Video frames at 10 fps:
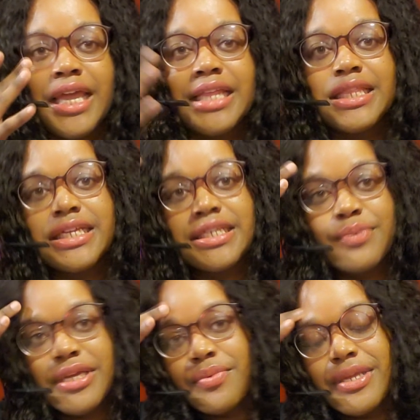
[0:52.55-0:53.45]
And
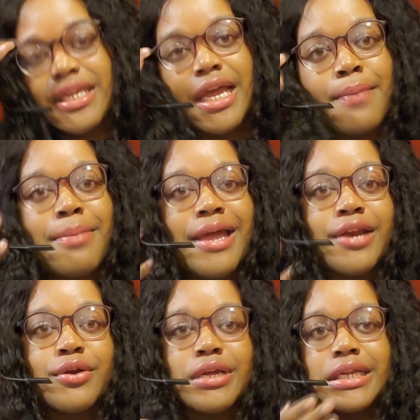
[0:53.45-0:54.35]
this week we get a
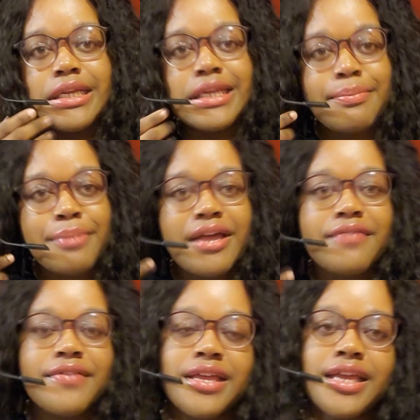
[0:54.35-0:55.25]
better clip
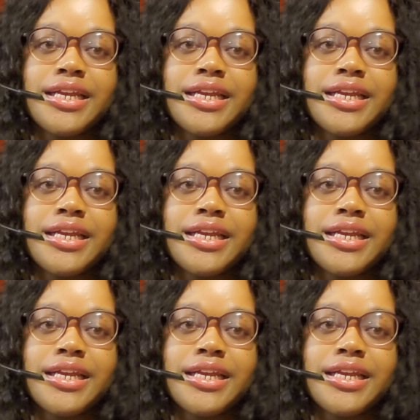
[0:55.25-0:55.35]
of it.